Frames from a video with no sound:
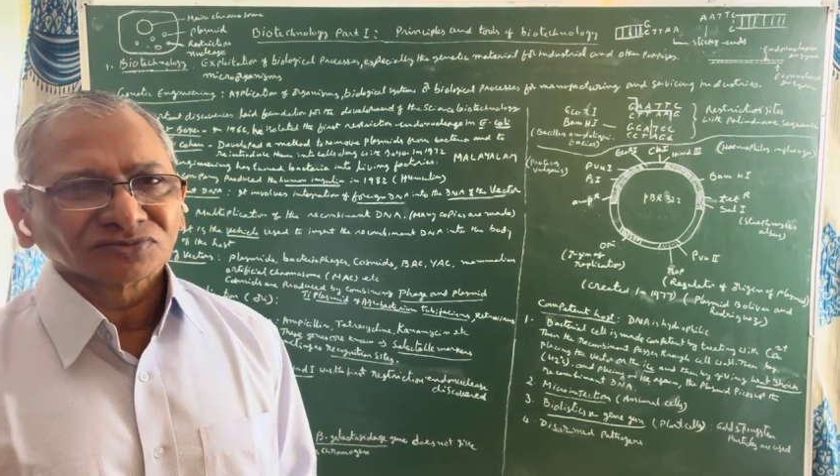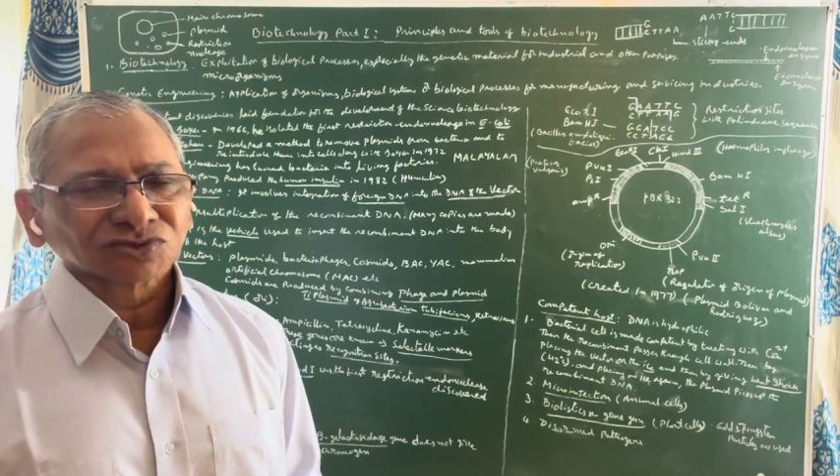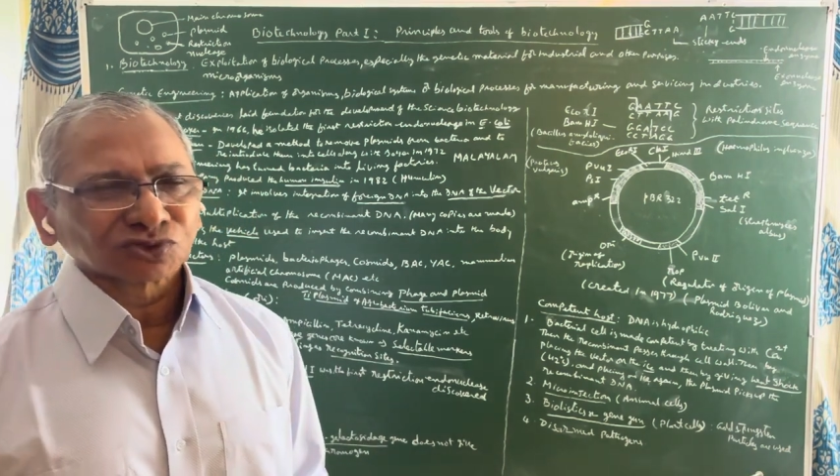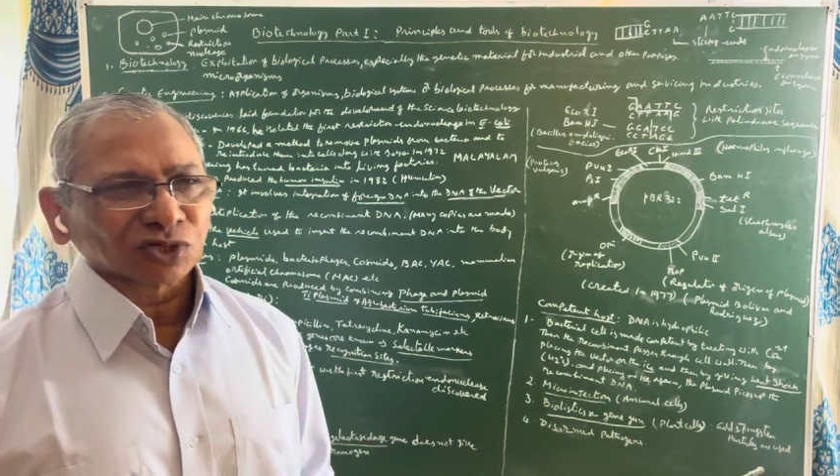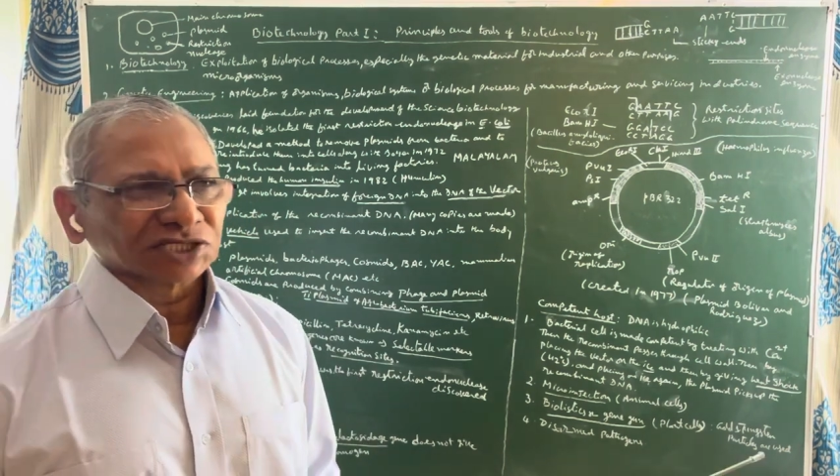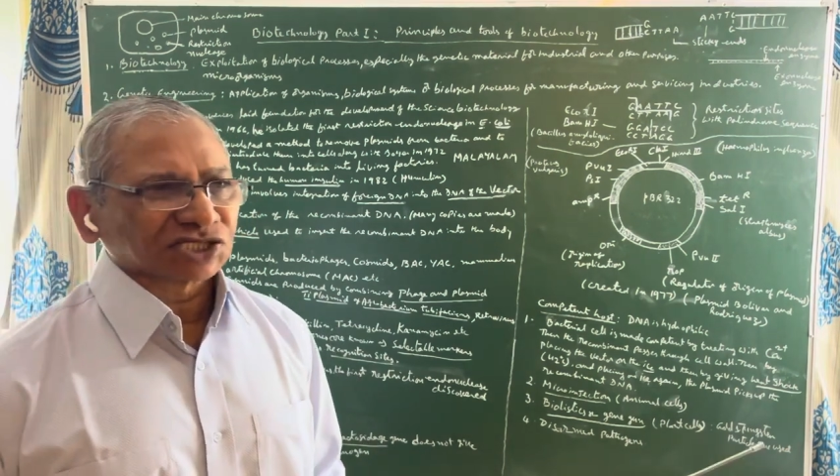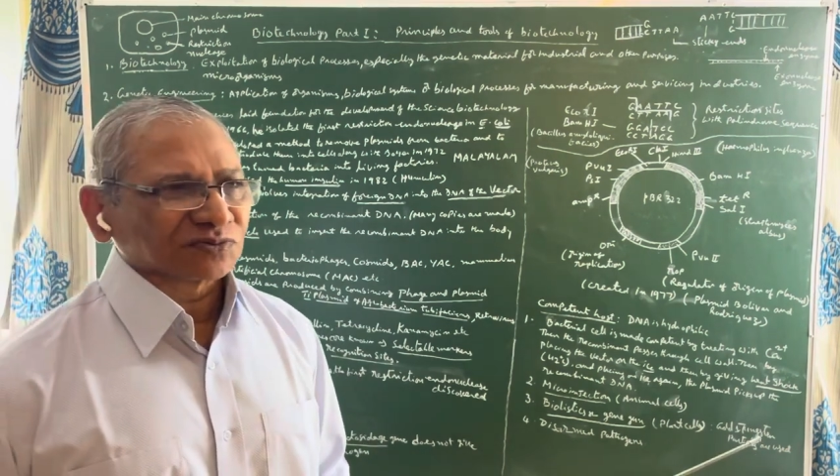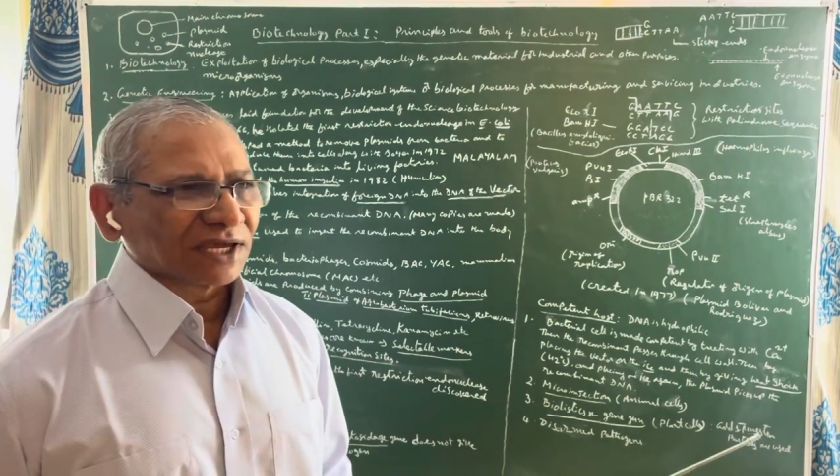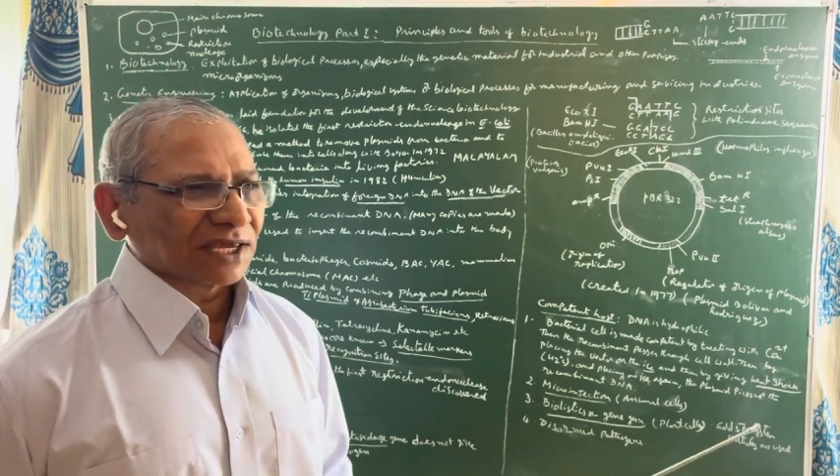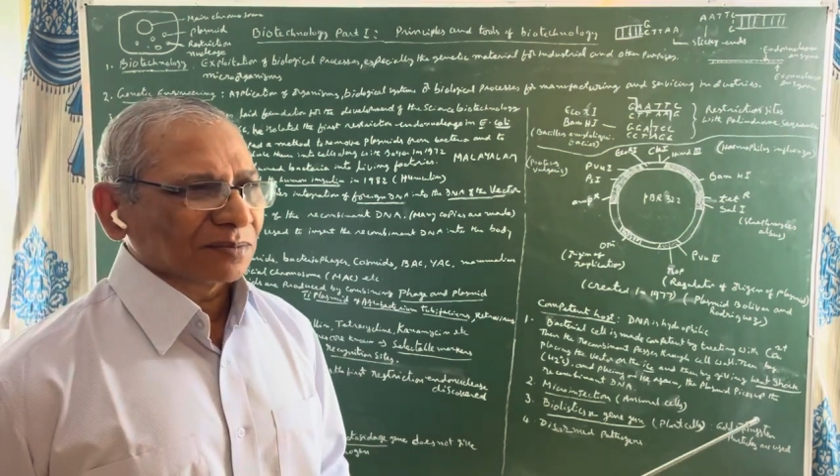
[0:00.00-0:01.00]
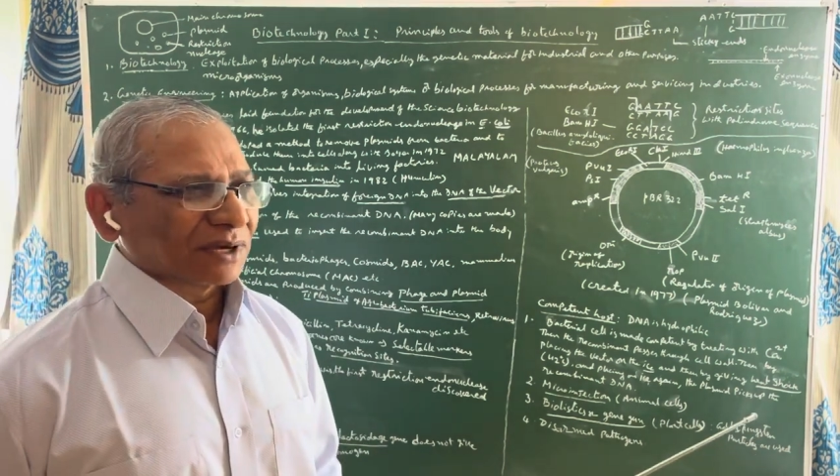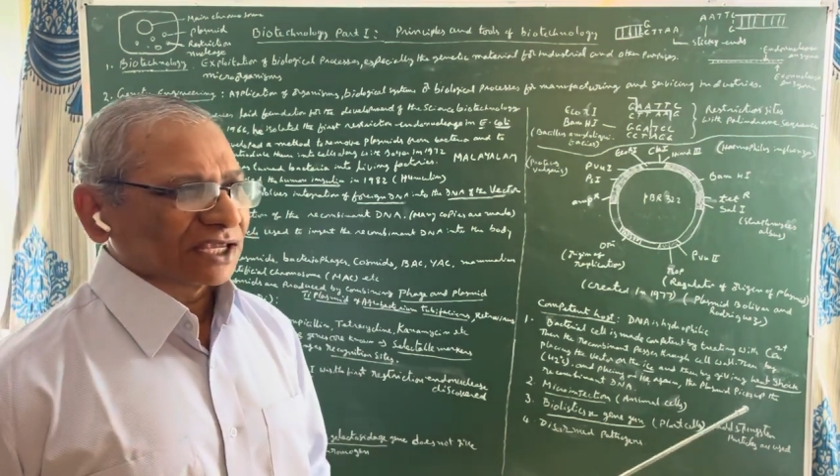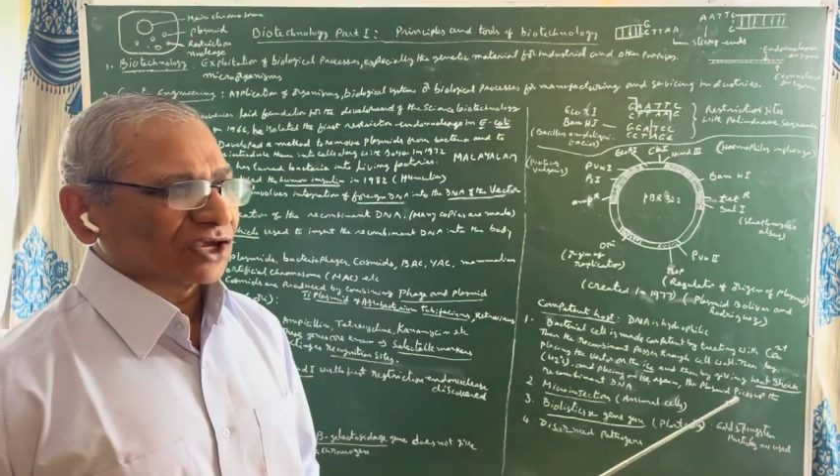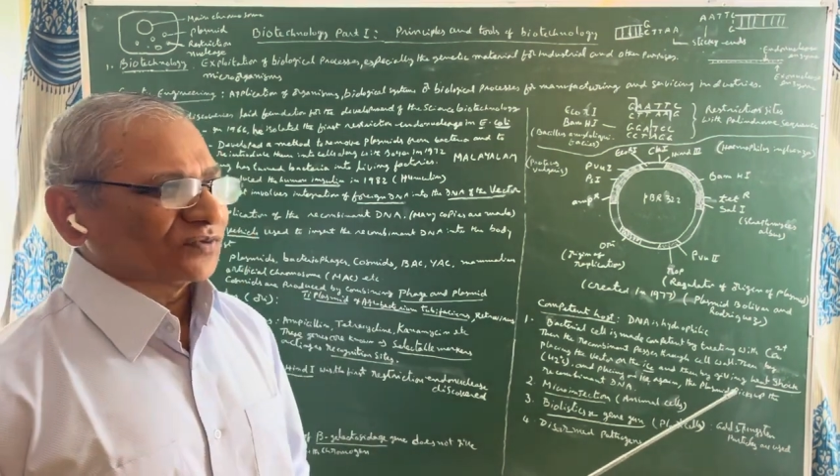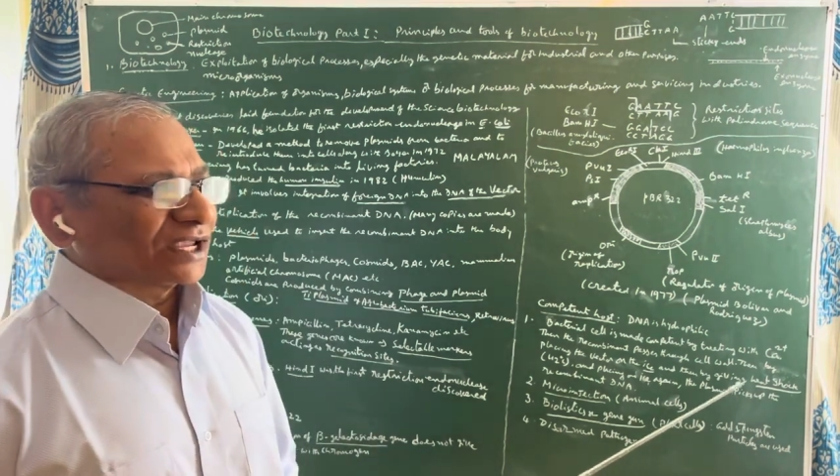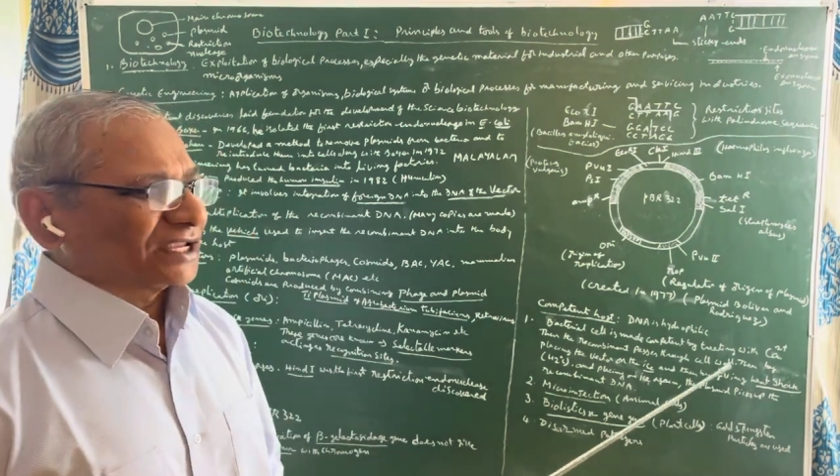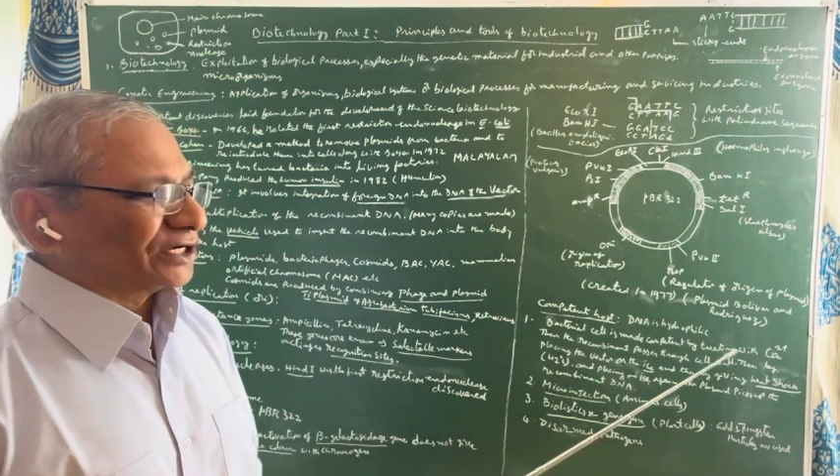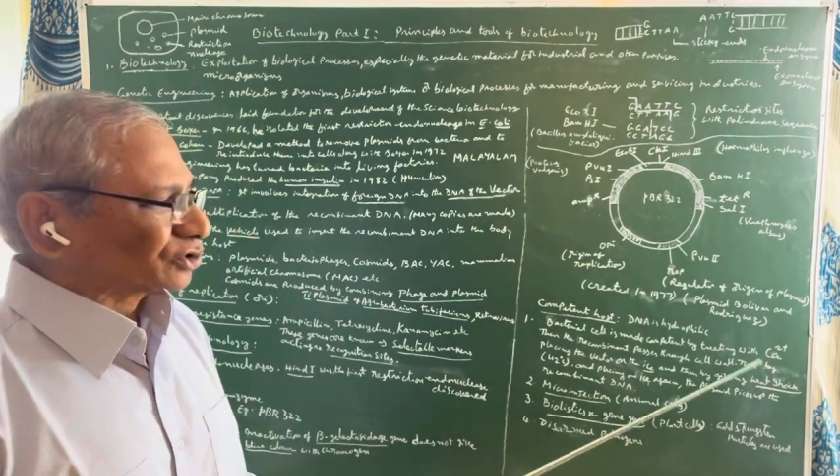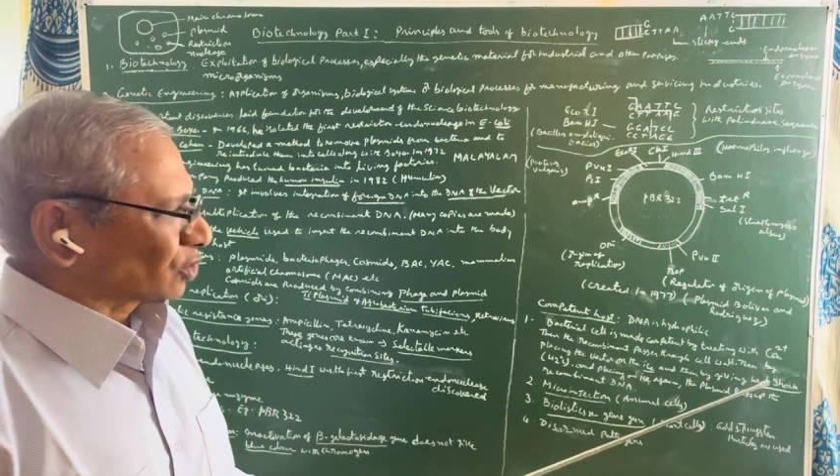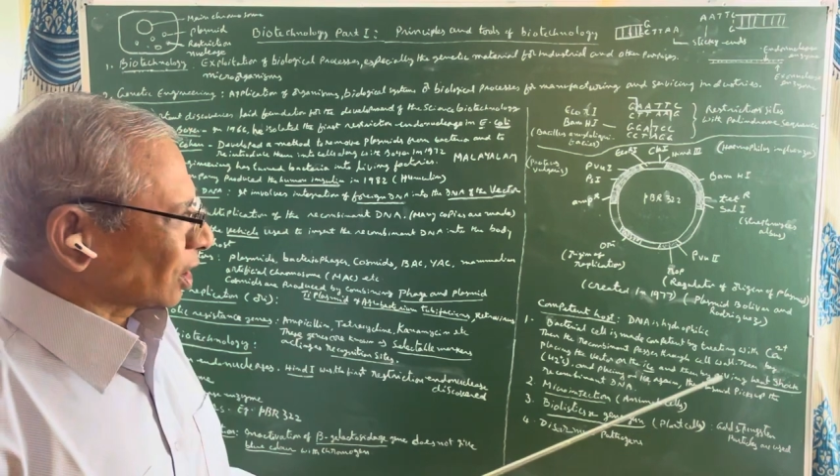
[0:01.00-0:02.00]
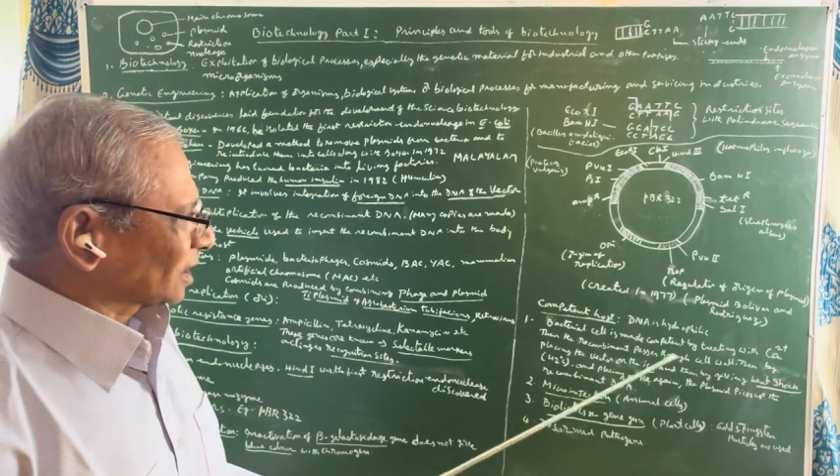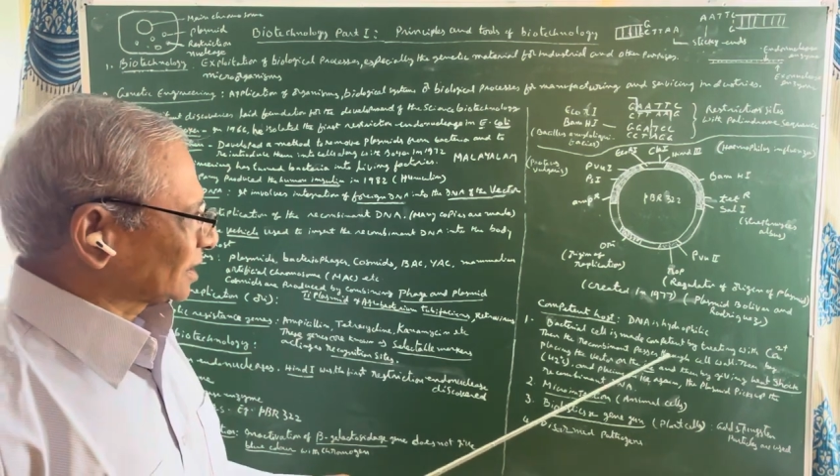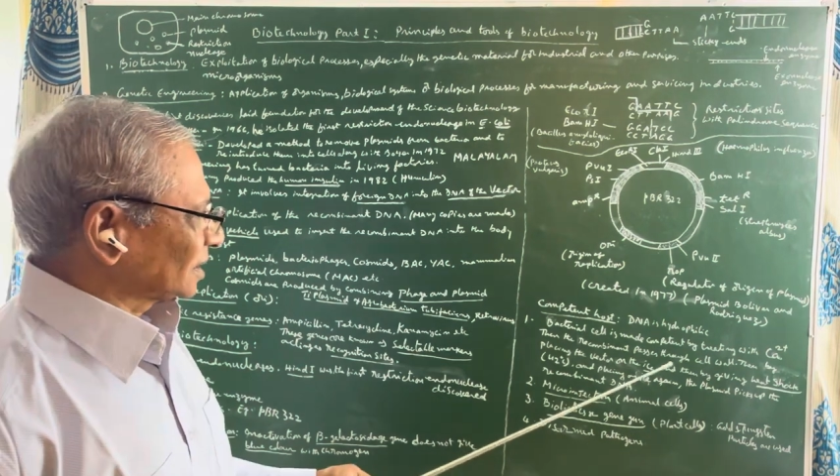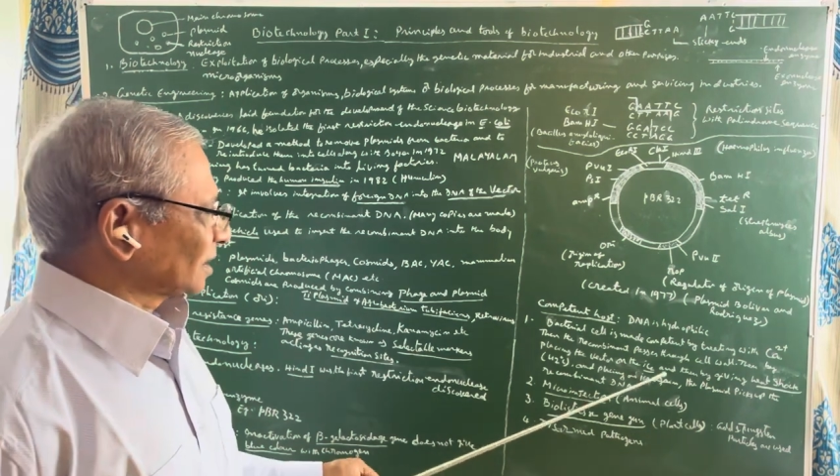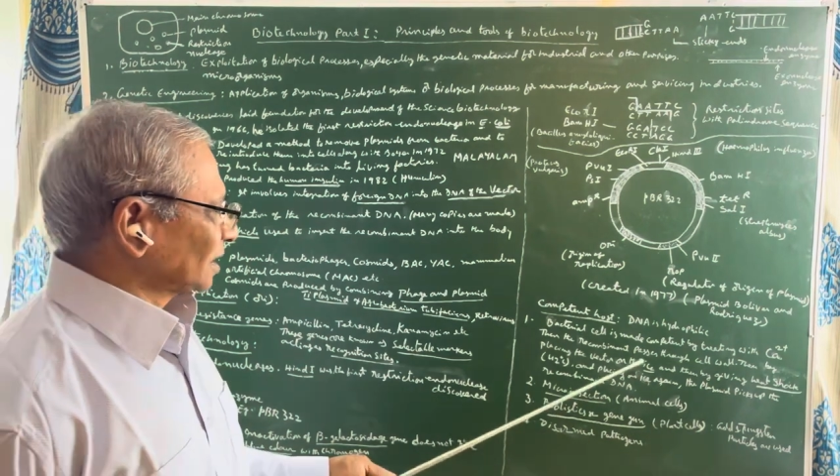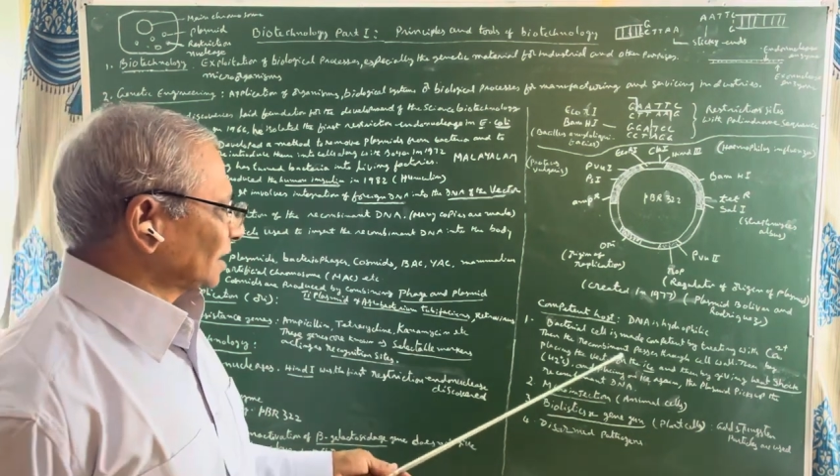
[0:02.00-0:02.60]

So in this way, by giving heat shock, the